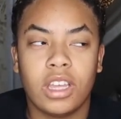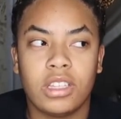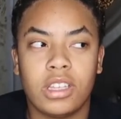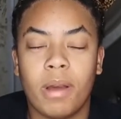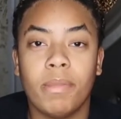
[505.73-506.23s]

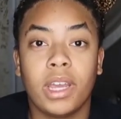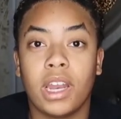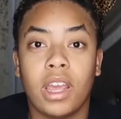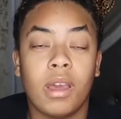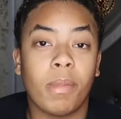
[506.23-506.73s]
So I'm
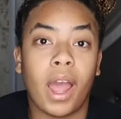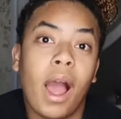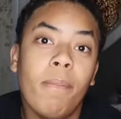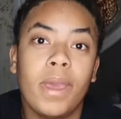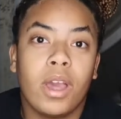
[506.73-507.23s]
looking at him like,
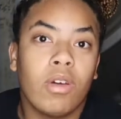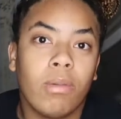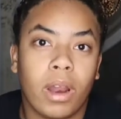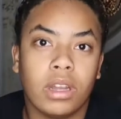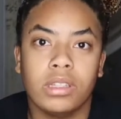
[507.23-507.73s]
I'm being cool
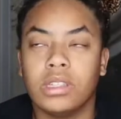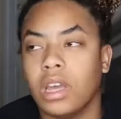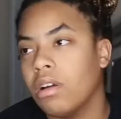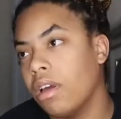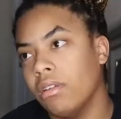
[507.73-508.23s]
about it. He was
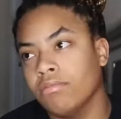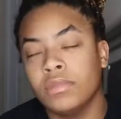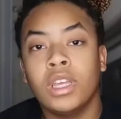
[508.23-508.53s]
like, hey.